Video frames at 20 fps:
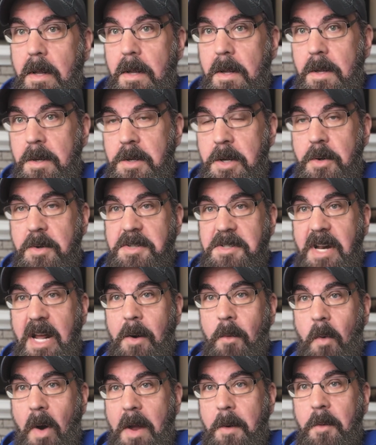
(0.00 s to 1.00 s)
"You stay
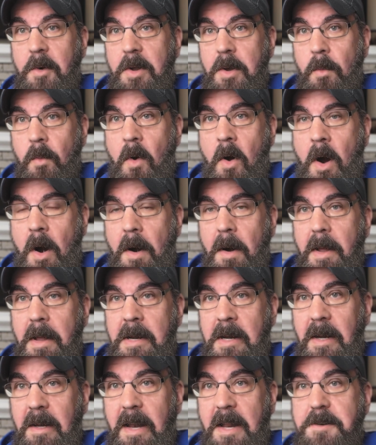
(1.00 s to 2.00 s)
right where you are,
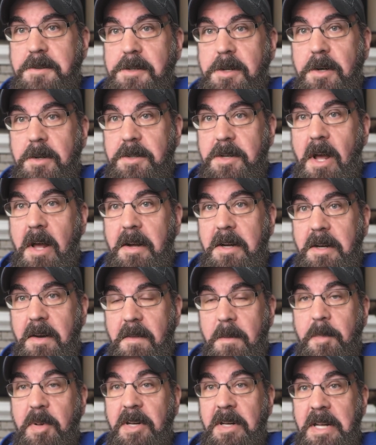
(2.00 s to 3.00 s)
and unless you're talking to
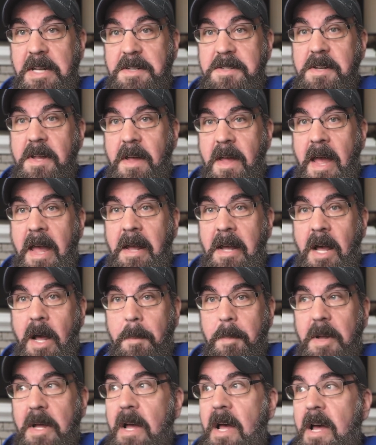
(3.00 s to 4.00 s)
the police, hang
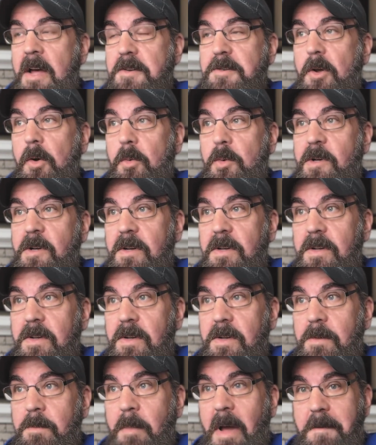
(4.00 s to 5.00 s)
up." So
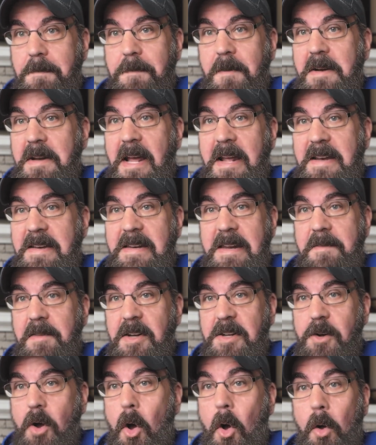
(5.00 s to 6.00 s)
my friend hadn't
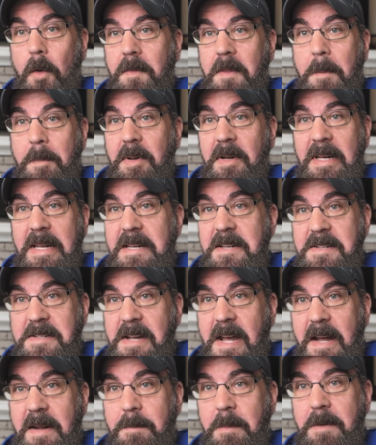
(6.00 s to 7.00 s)
even called the police
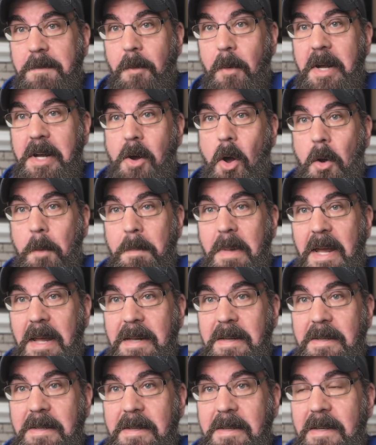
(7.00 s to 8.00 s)
yet before he called
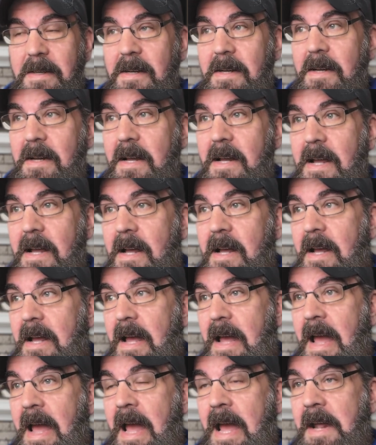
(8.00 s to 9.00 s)
me.
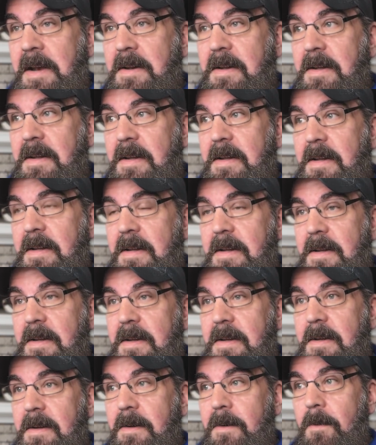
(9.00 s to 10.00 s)
And
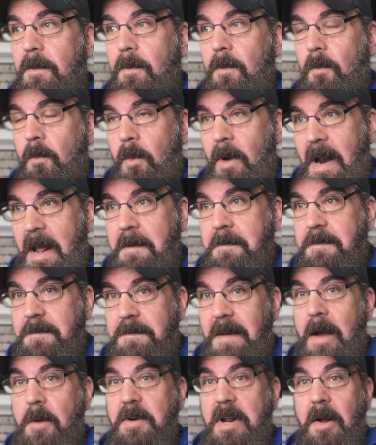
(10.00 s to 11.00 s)
what I
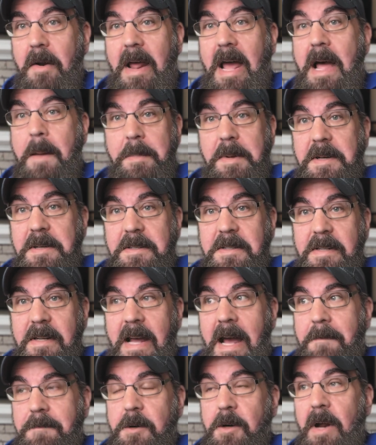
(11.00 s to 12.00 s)
found out happened
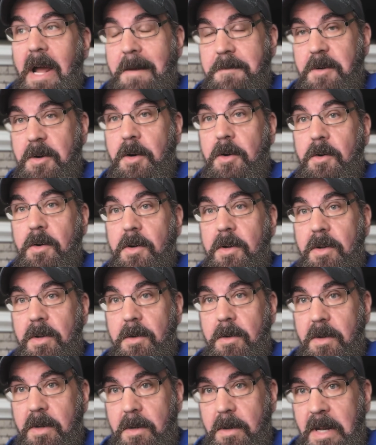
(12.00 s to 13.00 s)
after
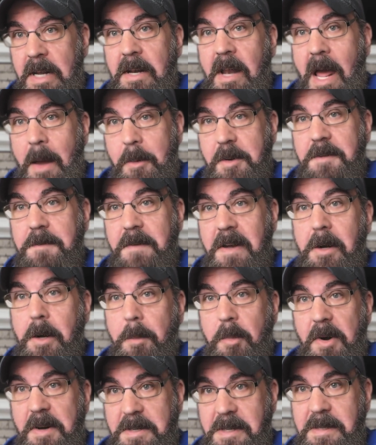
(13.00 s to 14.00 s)
Eli was
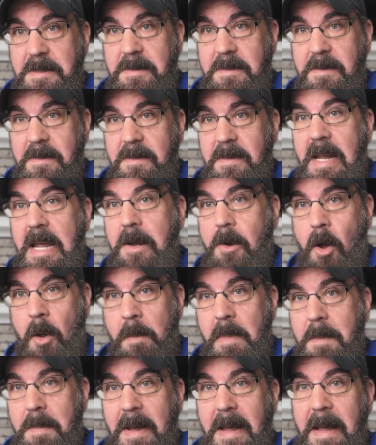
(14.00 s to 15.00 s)
fingerprinted, he
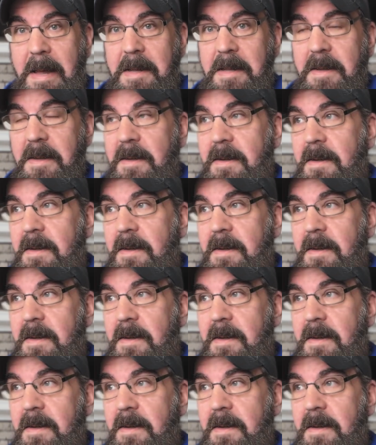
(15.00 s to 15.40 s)
called me back